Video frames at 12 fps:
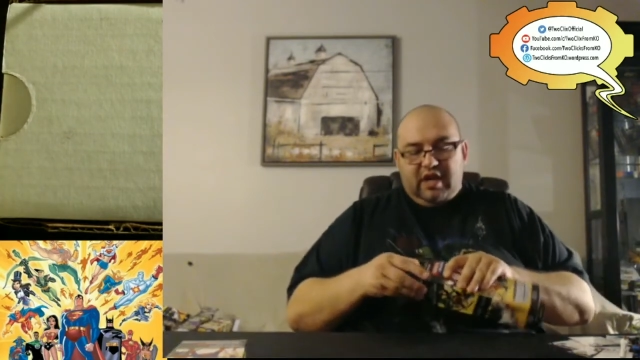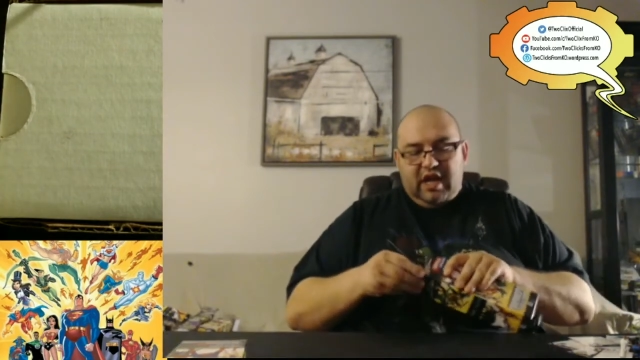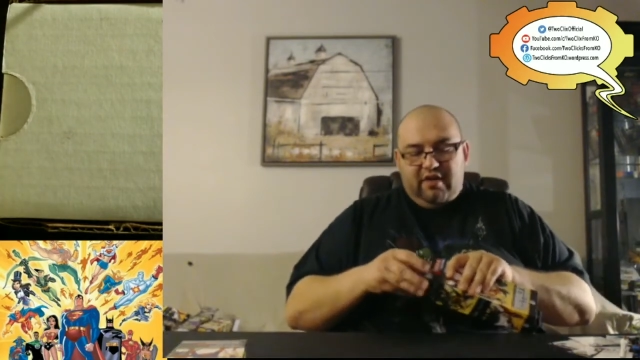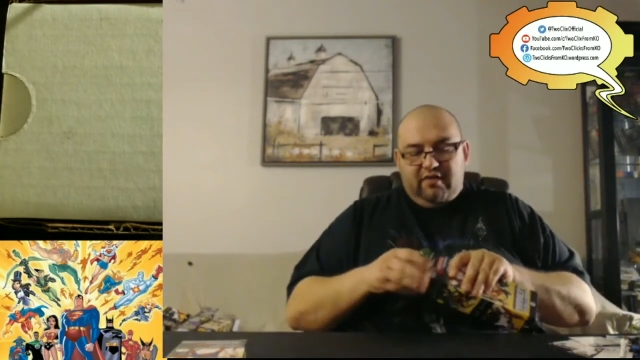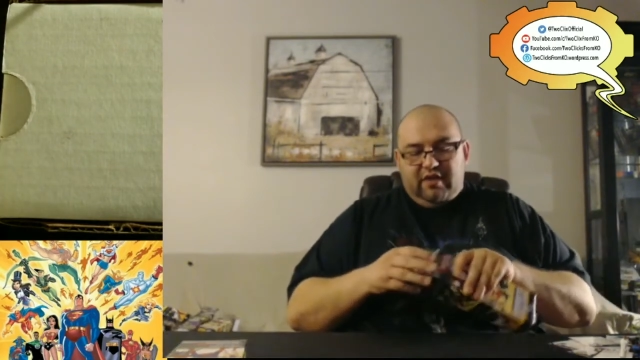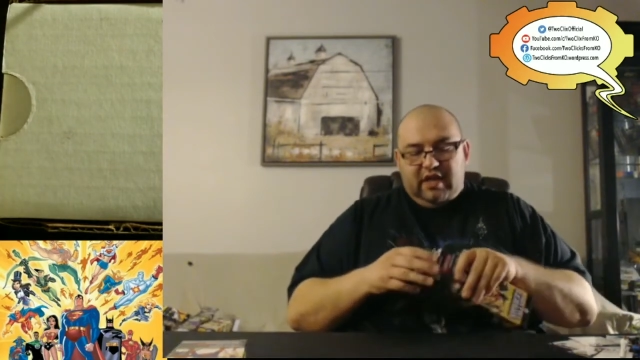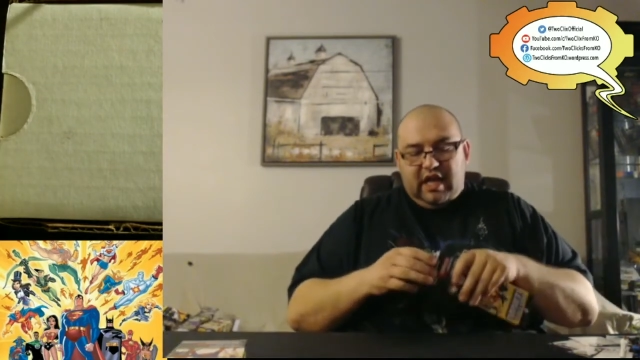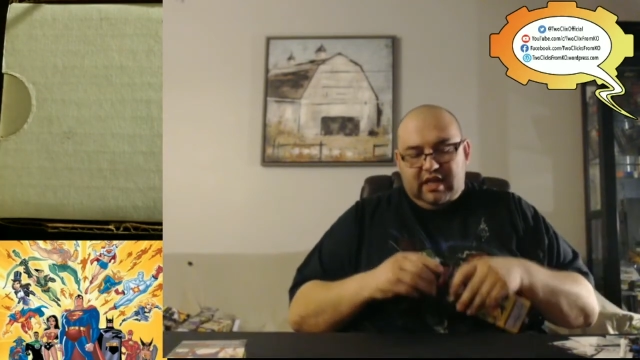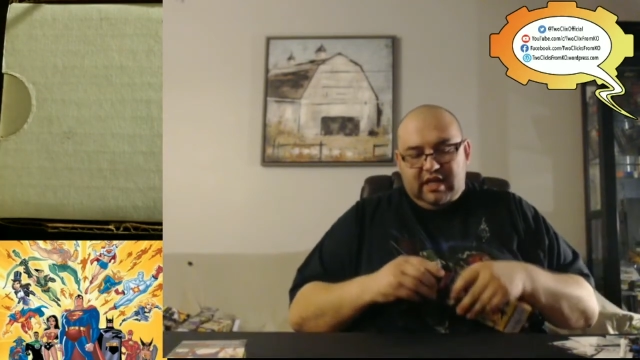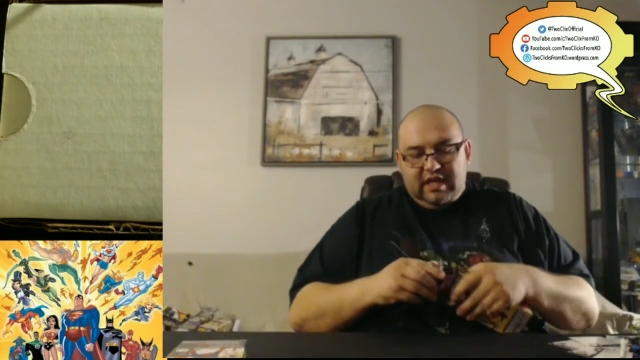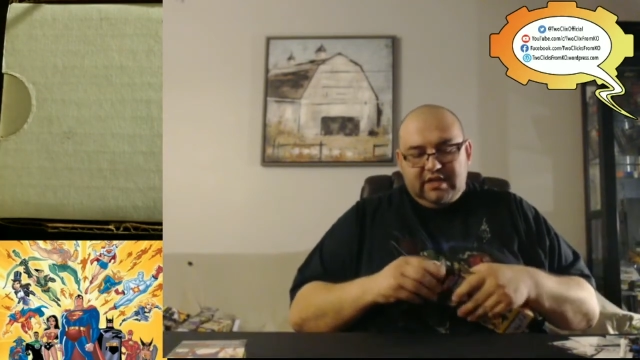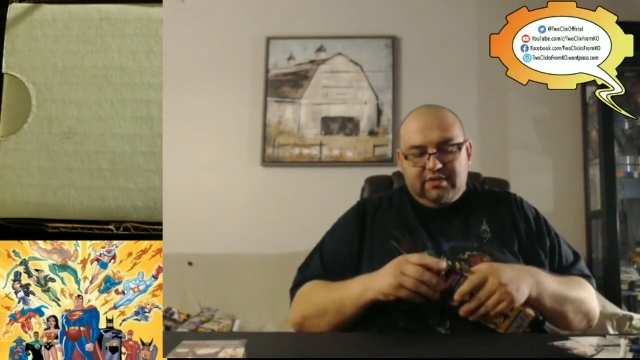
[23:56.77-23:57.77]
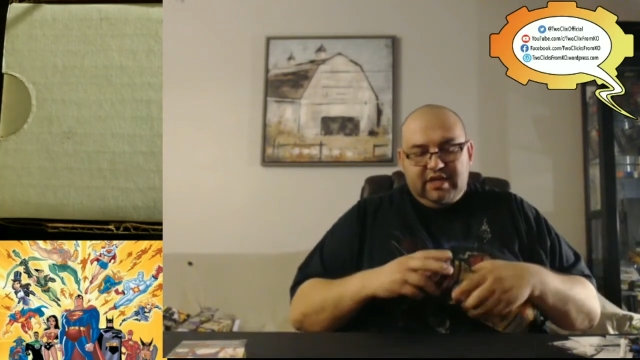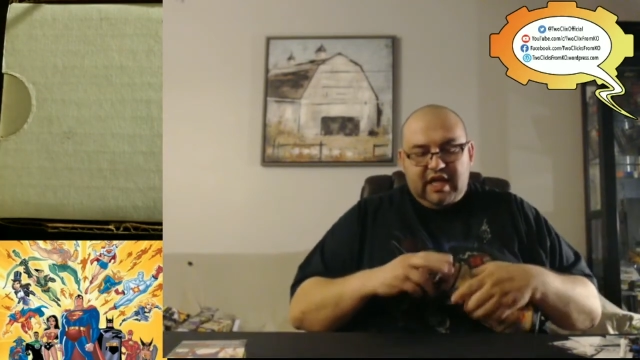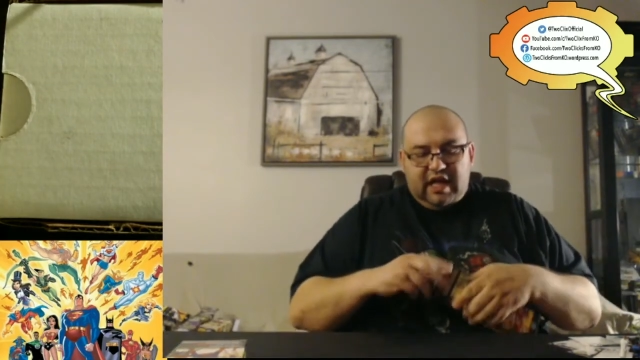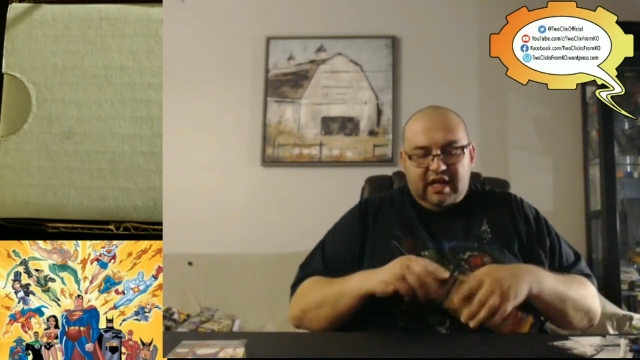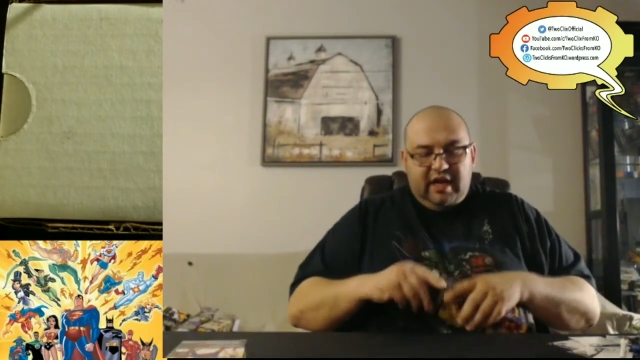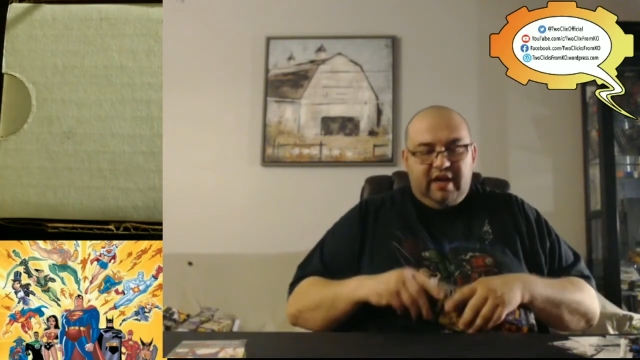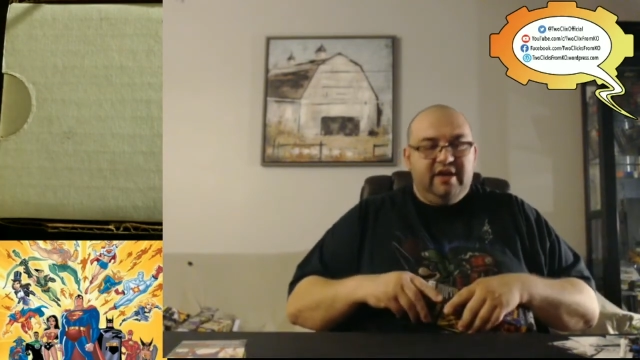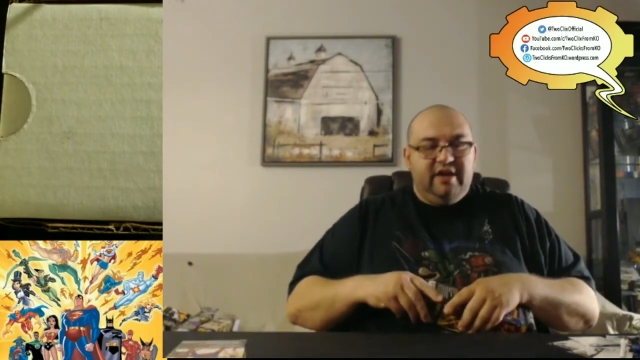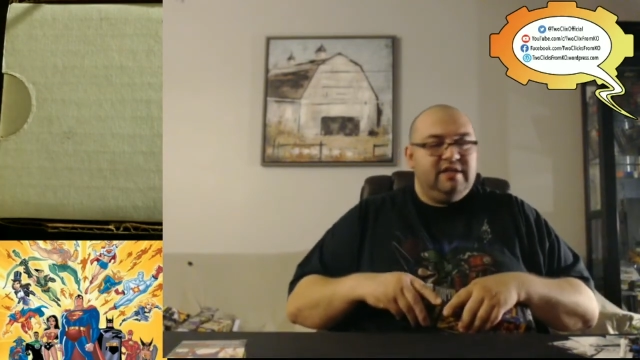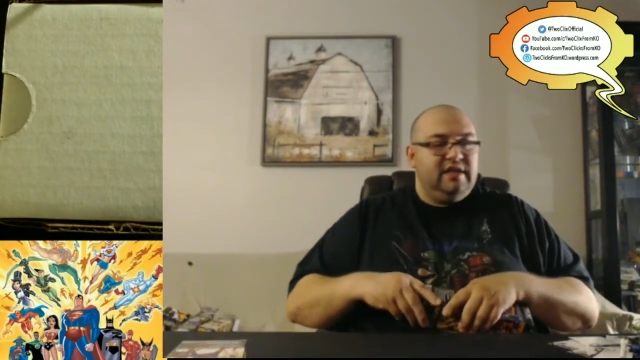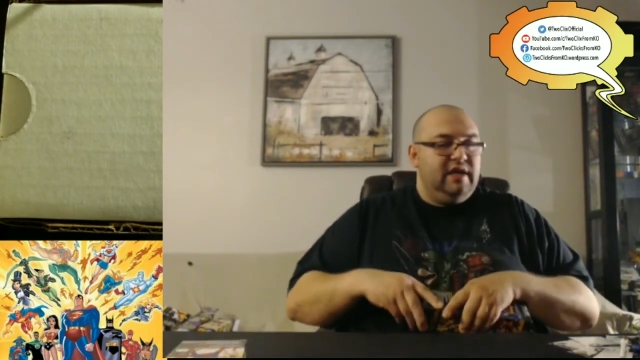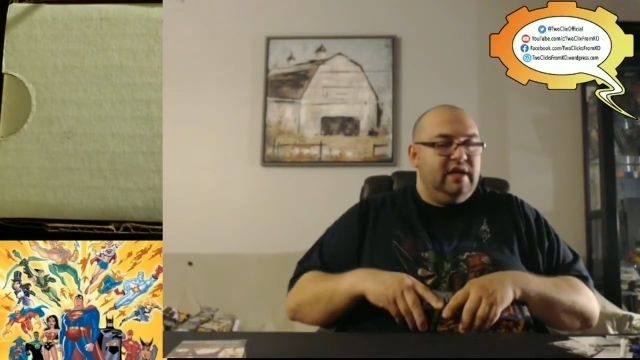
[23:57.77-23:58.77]
So I'm just going to go
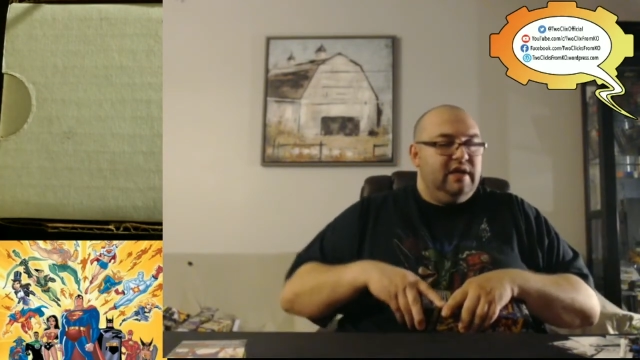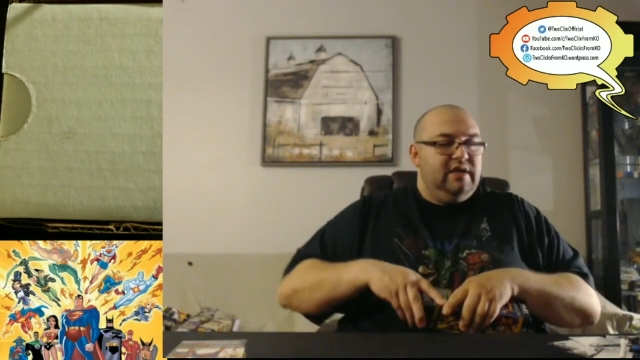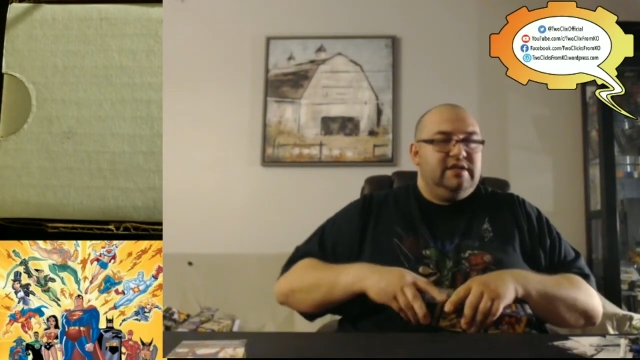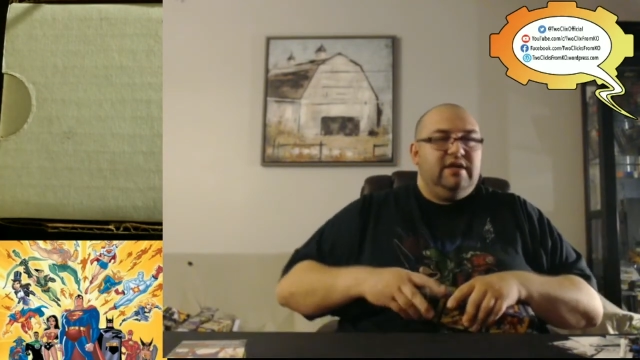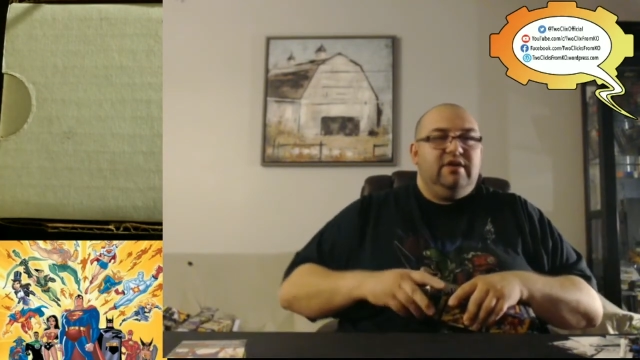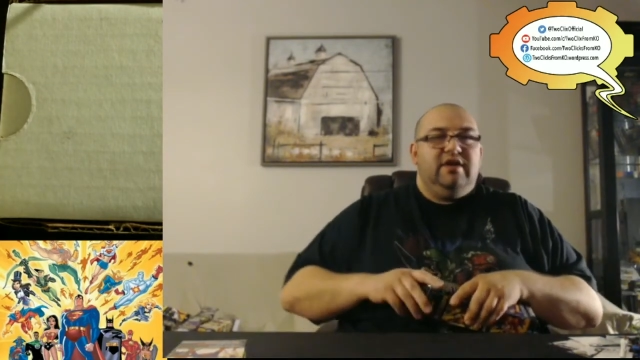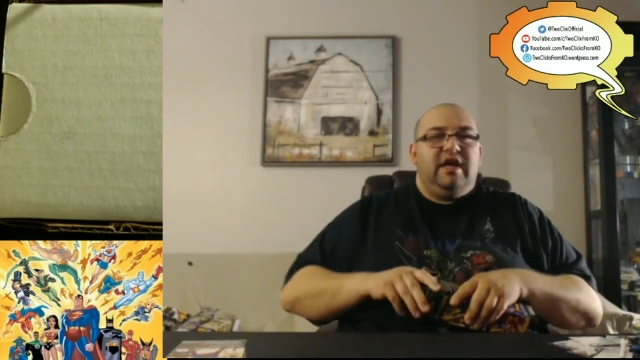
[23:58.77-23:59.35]
ahead and